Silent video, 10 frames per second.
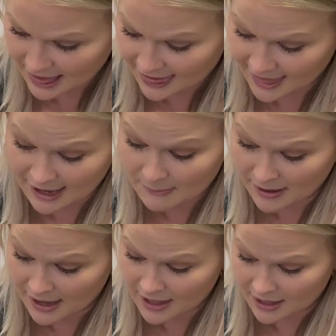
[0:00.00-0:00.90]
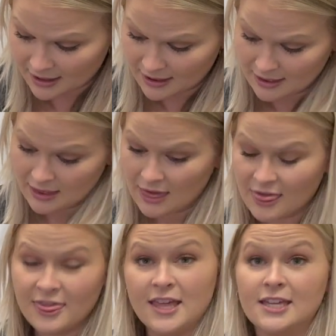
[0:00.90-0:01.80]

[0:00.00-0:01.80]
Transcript: they make the